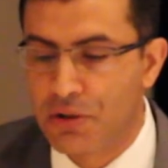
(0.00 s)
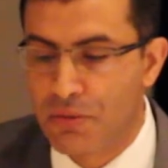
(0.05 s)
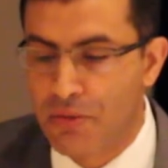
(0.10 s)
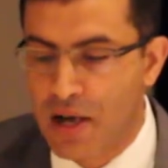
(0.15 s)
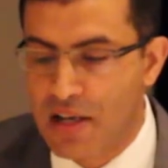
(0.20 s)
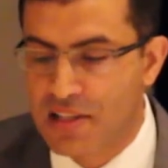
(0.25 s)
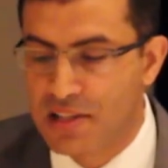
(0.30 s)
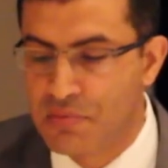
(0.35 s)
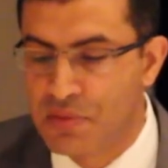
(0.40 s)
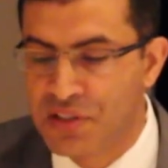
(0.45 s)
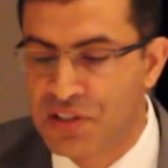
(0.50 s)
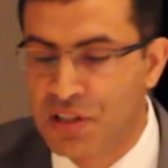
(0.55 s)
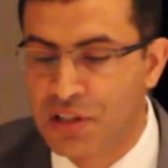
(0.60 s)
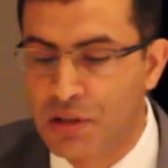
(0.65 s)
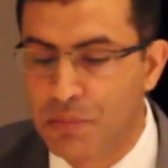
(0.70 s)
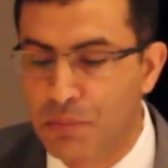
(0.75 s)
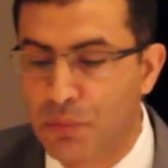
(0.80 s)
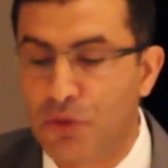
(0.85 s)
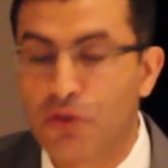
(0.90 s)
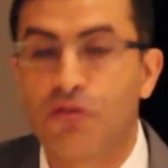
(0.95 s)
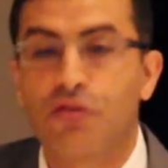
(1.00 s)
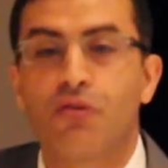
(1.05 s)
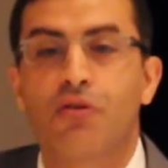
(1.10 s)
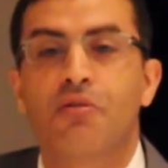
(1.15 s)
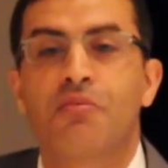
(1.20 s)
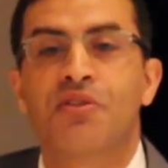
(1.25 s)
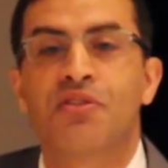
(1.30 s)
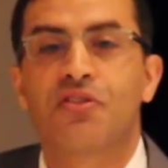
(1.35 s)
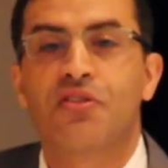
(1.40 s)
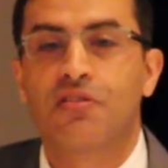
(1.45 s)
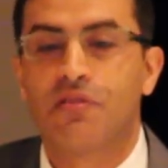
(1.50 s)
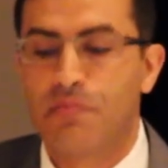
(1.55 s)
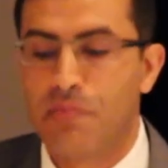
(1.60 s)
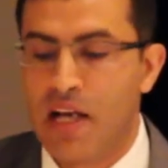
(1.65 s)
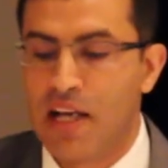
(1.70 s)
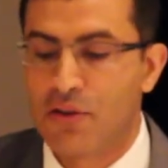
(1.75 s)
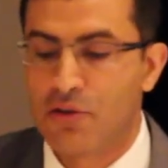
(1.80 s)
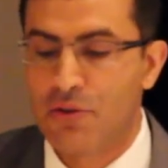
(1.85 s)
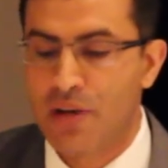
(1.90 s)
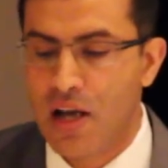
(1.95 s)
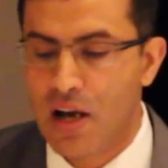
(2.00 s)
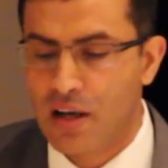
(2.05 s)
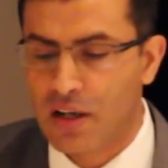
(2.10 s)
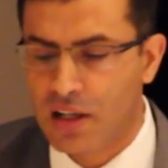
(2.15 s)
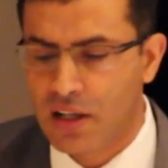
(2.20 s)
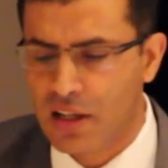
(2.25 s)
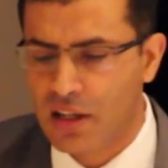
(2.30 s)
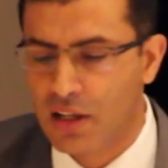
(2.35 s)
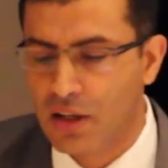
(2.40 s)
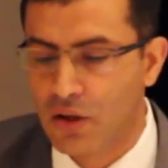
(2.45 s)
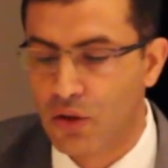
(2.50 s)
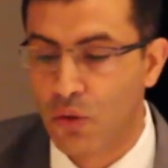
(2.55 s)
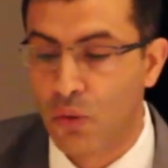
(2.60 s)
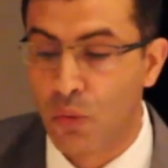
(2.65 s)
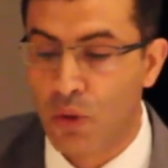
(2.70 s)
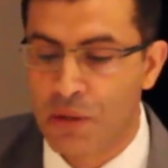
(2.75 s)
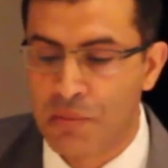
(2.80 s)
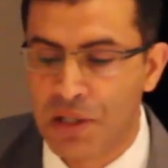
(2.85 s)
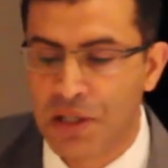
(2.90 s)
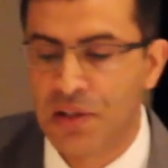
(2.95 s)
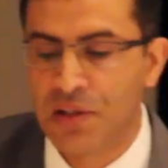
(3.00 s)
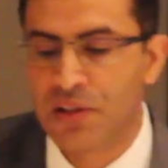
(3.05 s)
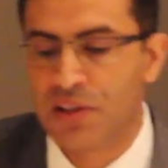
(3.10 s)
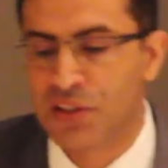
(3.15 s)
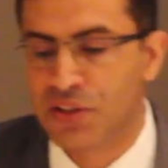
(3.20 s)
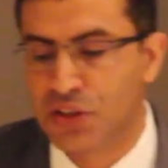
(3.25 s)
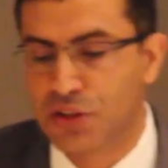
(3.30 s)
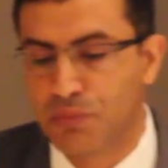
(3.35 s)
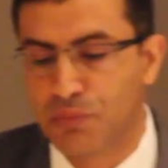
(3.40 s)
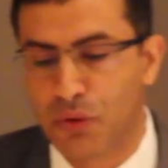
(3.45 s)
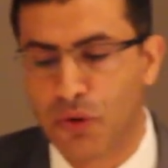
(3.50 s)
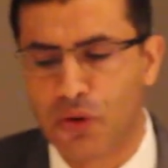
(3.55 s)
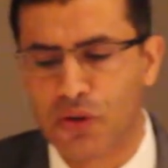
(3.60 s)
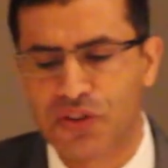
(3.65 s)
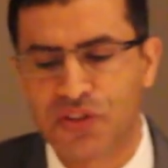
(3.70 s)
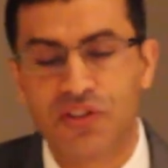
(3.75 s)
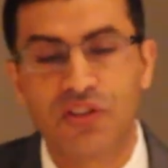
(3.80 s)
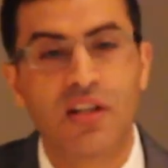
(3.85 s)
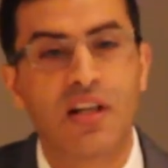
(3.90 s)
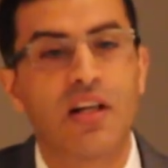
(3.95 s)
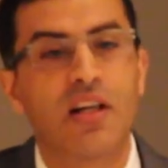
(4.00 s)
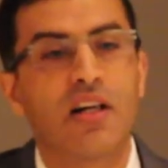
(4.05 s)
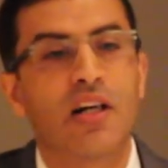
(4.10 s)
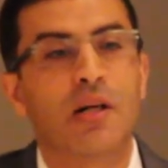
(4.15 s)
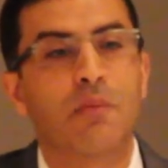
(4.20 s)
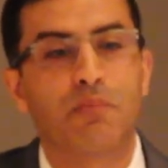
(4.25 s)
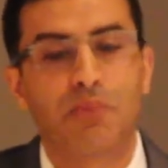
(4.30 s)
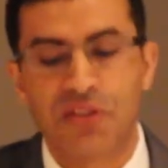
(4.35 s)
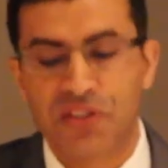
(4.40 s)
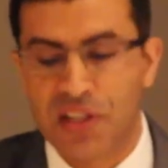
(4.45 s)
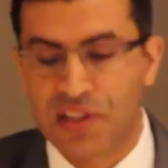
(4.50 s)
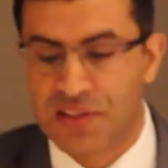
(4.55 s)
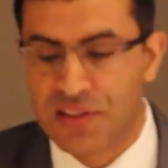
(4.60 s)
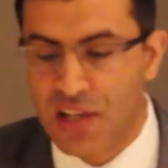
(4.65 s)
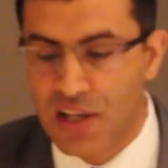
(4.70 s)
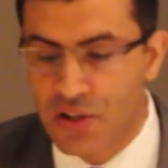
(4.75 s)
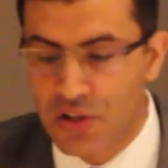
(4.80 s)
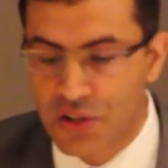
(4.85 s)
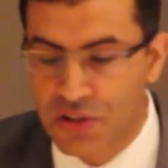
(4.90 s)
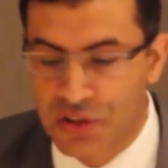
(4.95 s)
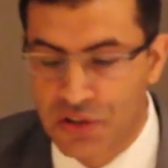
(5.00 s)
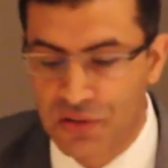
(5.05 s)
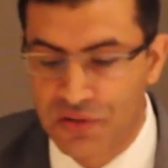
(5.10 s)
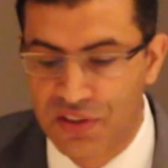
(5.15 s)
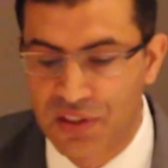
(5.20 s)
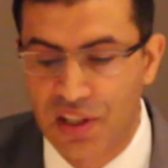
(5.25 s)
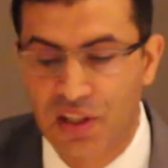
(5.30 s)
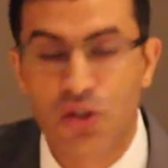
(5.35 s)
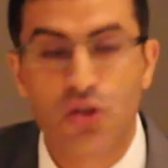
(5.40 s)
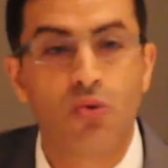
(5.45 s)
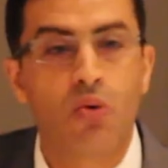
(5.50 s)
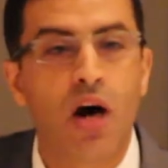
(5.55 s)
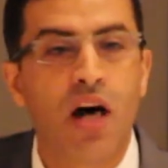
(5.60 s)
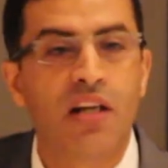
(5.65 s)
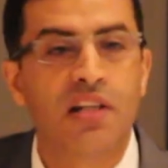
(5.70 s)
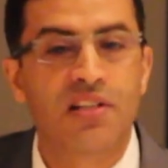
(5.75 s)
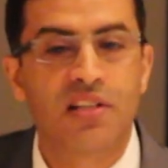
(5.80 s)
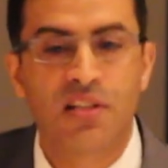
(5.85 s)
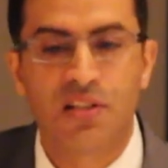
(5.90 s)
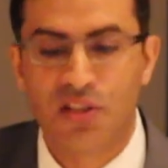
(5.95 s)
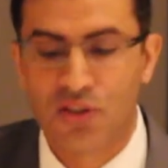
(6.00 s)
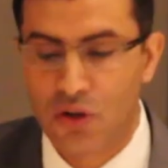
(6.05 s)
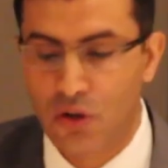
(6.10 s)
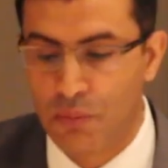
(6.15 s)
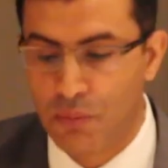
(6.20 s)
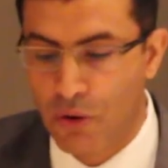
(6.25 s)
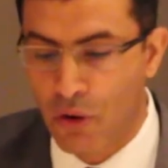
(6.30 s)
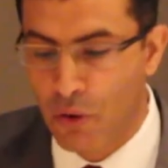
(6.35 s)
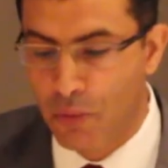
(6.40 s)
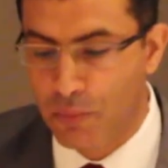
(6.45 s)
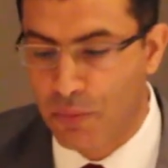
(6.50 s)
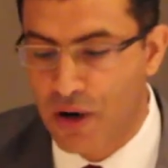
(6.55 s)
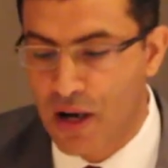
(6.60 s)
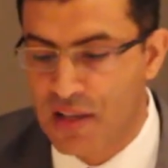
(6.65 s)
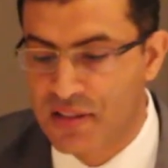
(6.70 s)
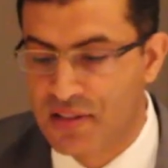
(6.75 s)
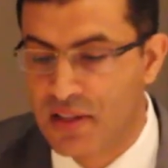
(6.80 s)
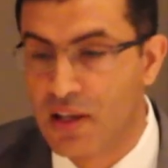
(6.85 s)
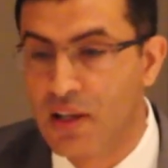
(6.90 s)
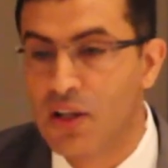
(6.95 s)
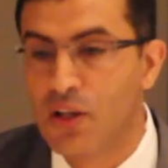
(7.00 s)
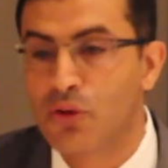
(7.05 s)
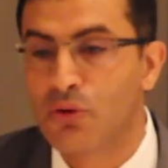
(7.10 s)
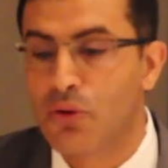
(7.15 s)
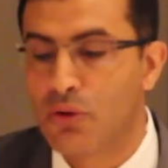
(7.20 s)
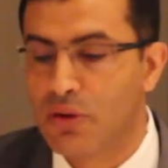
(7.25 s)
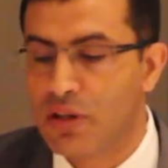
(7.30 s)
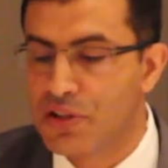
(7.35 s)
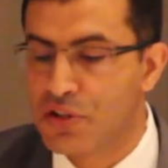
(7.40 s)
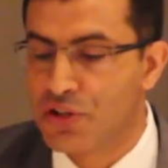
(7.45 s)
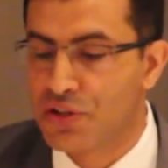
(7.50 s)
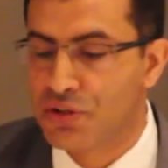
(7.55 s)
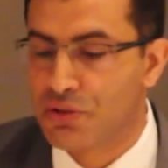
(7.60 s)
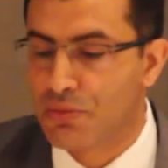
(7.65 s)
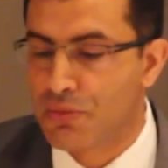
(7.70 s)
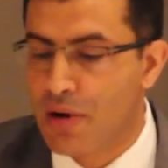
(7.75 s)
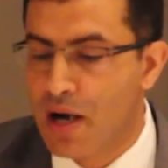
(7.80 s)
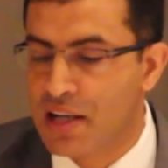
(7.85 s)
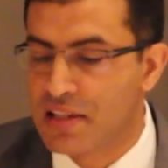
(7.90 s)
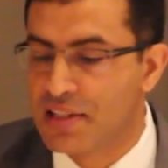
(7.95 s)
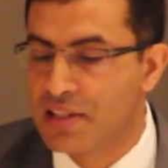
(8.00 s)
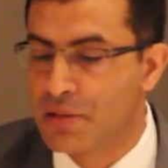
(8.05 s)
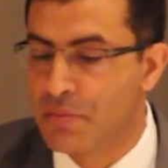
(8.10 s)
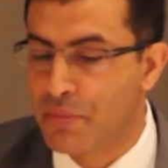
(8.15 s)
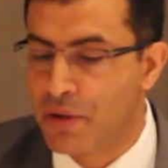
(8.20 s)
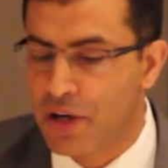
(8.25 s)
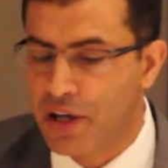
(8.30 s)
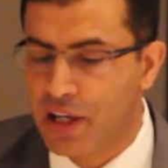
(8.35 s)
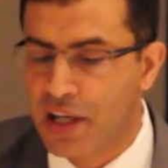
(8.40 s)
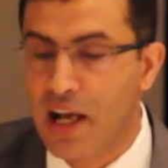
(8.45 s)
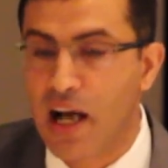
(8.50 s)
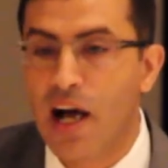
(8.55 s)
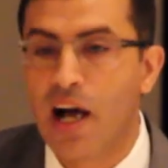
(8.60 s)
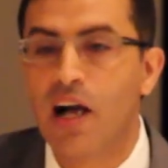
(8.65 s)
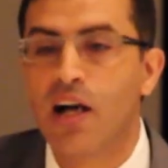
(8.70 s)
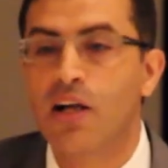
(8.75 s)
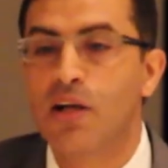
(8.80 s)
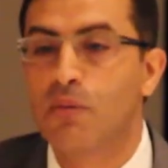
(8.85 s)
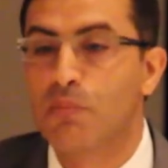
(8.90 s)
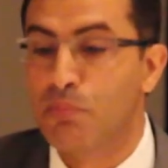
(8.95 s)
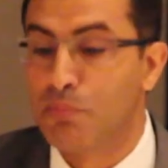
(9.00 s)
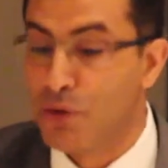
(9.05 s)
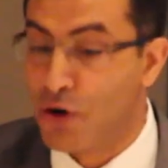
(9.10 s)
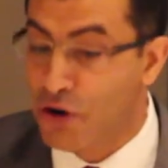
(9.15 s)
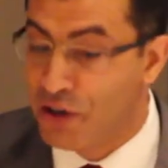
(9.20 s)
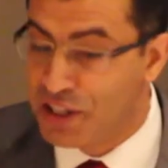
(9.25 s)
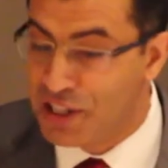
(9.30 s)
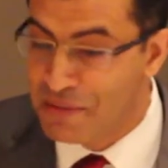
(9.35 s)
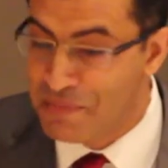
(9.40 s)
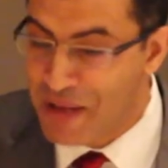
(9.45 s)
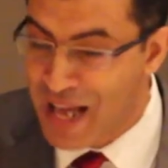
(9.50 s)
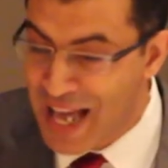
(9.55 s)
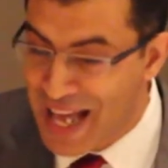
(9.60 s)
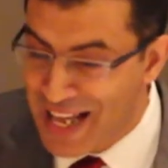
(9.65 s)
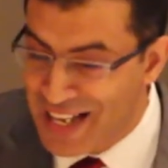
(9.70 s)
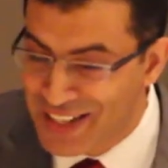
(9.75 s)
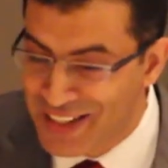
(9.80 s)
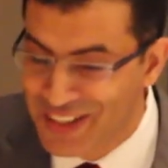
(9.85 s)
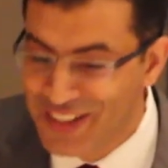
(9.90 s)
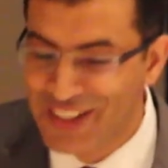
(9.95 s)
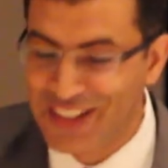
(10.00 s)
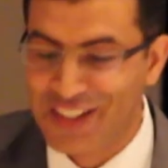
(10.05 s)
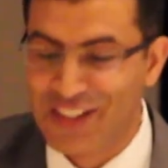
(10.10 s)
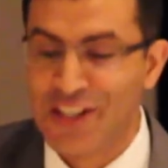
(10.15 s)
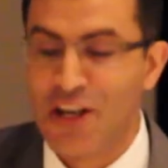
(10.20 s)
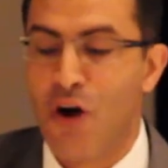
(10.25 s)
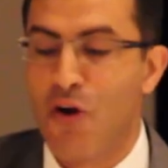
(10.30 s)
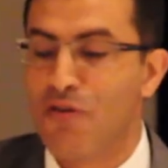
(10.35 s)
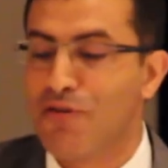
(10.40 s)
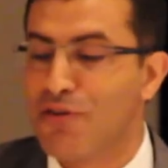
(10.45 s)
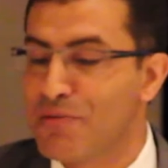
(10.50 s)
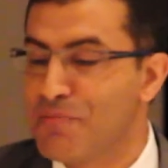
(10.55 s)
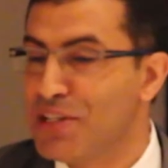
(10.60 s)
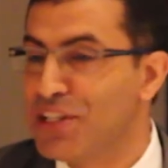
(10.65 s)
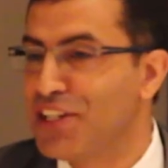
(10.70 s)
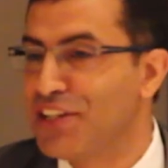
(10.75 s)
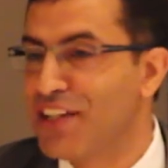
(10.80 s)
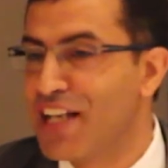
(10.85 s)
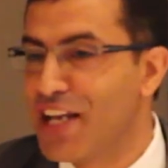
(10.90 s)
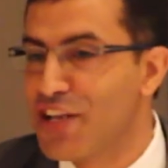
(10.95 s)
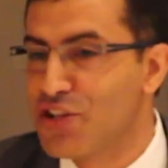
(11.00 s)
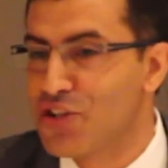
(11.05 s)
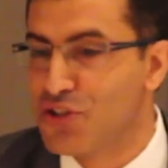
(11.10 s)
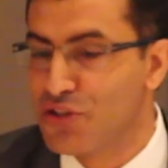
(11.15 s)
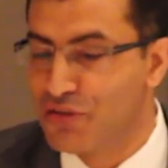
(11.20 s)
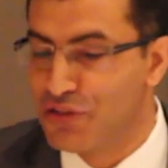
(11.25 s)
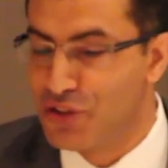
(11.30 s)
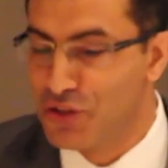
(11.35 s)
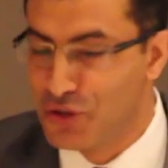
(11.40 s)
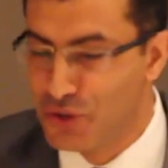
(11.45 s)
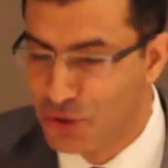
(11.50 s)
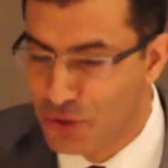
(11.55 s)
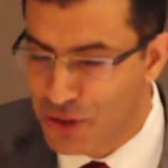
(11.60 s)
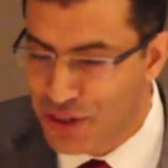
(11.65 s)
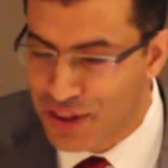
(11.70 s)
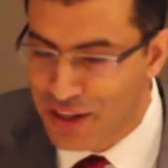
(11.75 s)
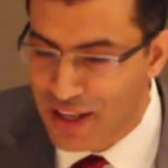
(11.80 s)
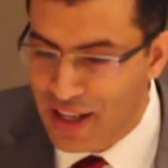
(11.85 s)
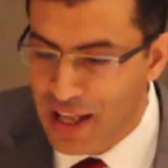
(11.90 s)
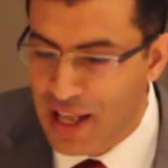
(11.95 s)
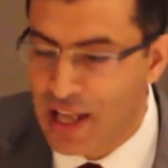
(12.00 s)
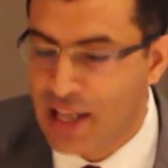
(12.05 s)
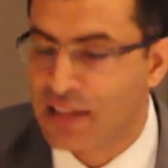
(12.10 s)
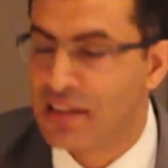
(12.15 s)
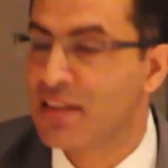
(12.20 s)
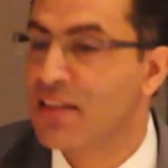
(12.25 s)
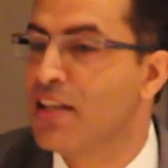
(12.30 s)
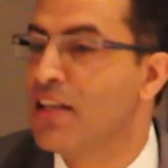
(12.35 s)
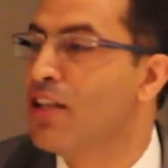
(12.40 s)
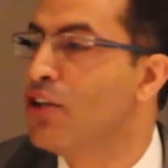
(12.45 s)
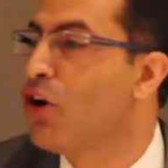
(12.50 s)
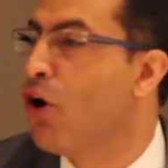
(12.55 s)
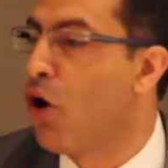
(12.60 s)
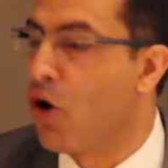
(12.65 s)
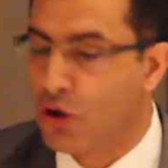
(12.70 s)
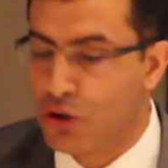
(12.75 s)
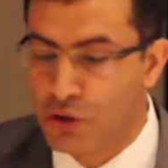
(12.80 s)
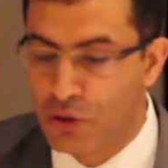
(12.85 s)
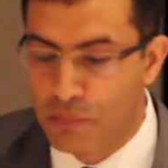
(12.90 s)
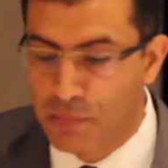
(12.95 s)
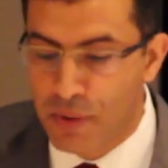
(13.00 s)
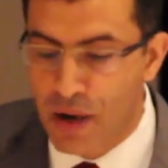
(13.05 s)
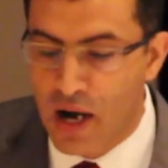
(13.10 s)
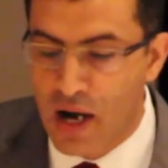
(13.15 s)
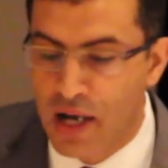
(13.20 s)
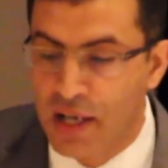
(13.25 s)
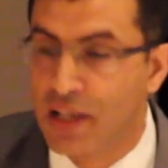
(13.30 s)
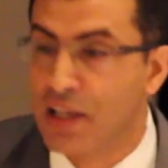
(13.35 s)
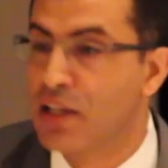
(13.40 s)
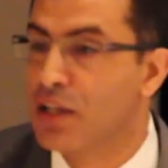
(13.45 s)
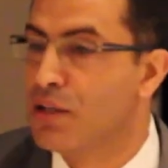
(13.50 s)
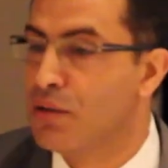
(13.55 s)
harassment and the performance of patriarchy, women in sports, representations of sexuality in soap operas, the religious right in America, Burning Man, the over-medication of youth, and the Occupy